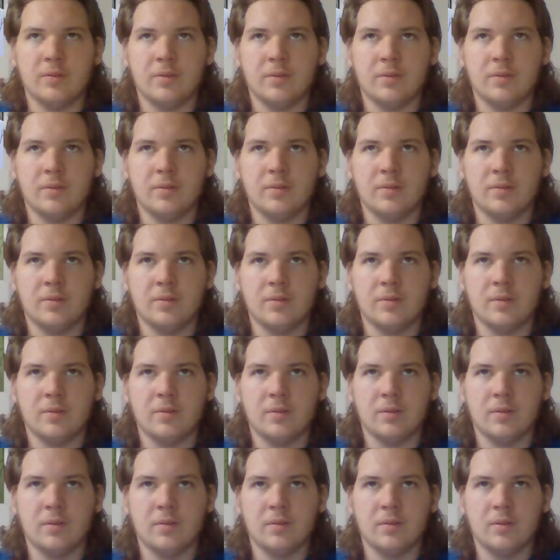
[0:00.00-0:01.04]

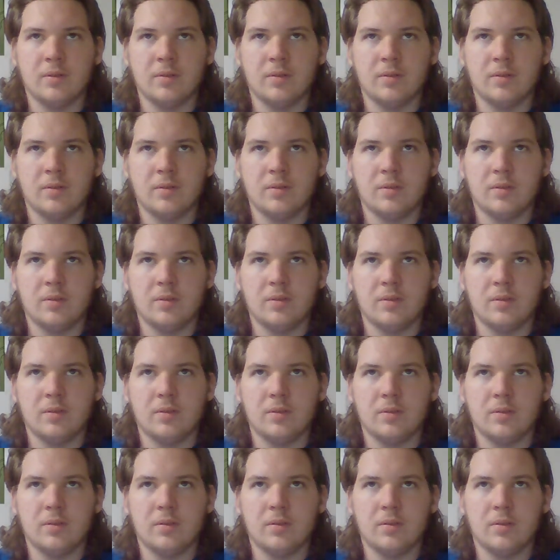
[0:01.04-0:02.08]

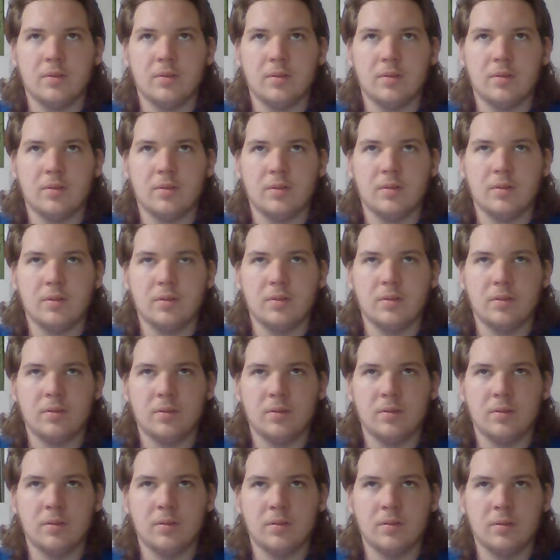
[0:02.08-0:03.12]

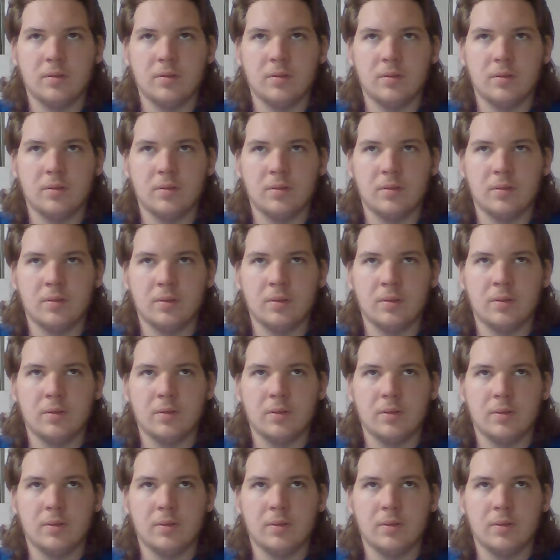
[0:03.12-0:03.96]
(no one is talking)